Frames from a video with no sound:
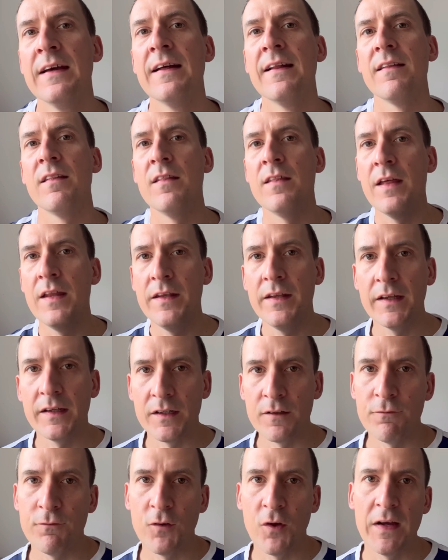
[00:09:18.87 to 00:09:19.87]
Then they're
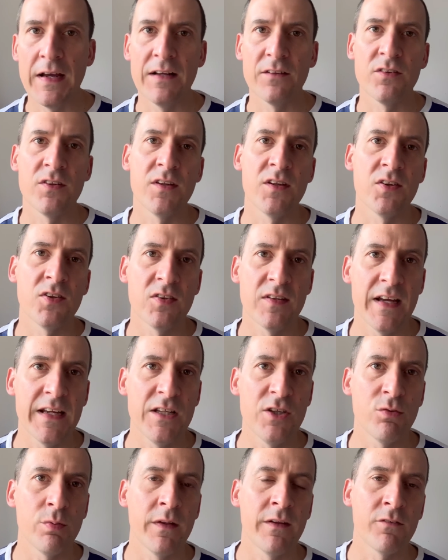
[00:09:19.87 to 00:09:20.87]
going to fly out to the
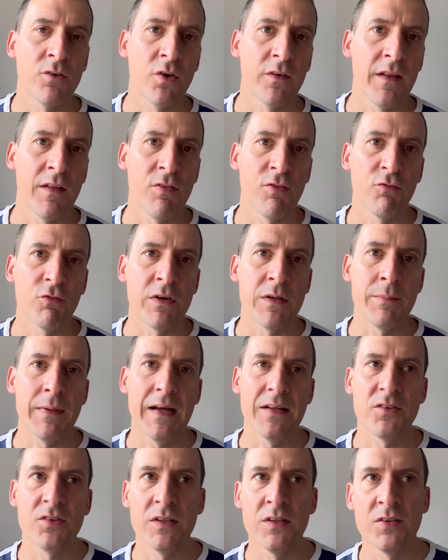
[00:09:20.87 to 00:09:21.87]
States, where they've got their three
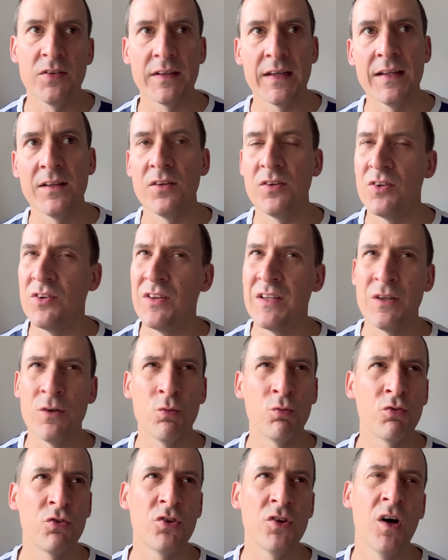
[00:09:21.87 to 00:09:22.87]
matches against the
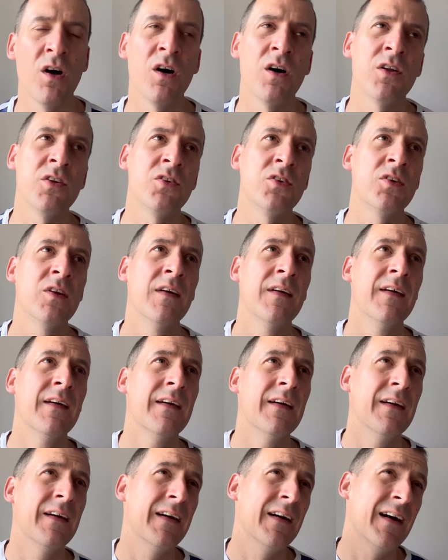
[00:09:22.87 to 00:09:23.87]
All-Stars.
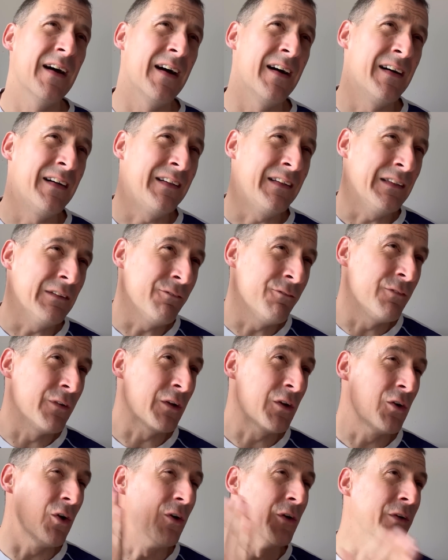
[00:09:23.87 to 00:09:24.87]
I've
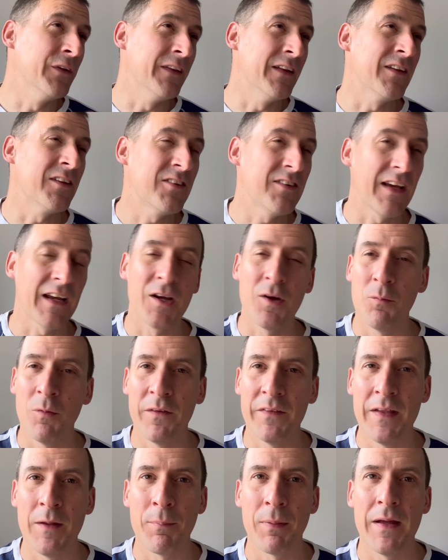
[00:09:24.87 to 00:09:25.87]
forgotten the second
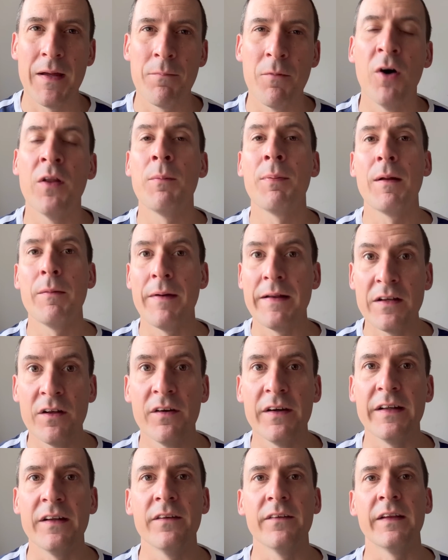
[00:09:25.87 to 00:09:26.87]
one they're playing. Oh, they're playing Man
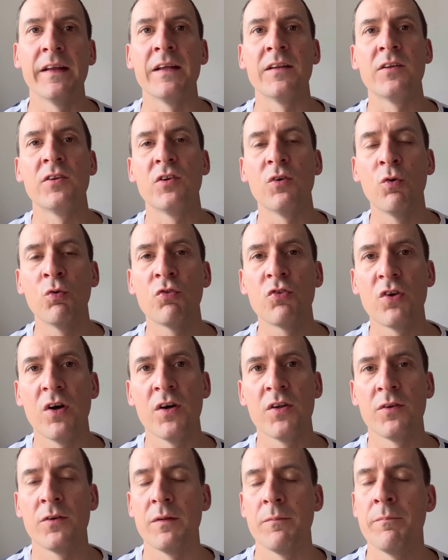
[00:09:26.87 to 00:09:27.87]
United, aren't they? It's
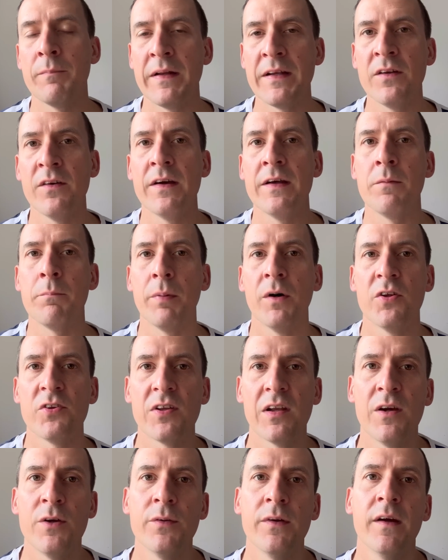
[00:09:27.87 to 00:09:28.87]
All-Stars, Man United and
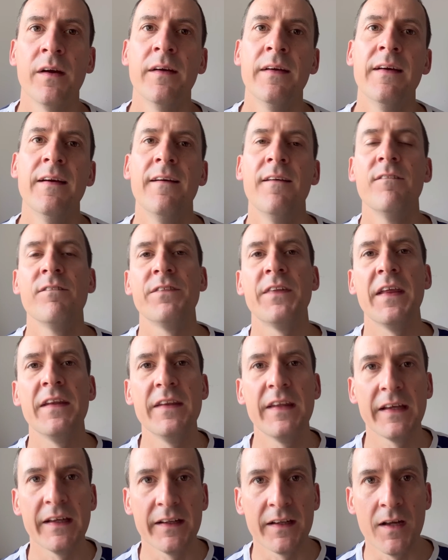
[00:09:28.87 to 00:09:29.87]
Barcelona.
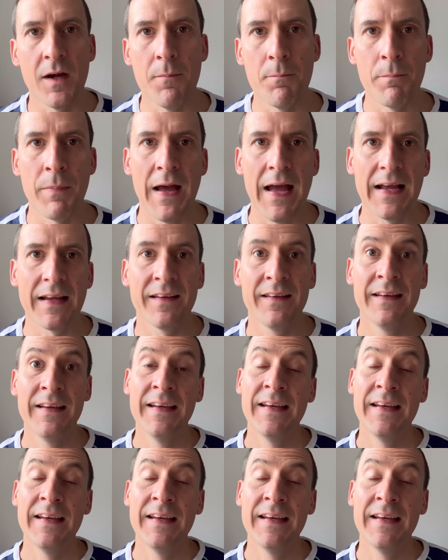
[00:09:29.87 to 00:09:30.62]
Then they're going to come back.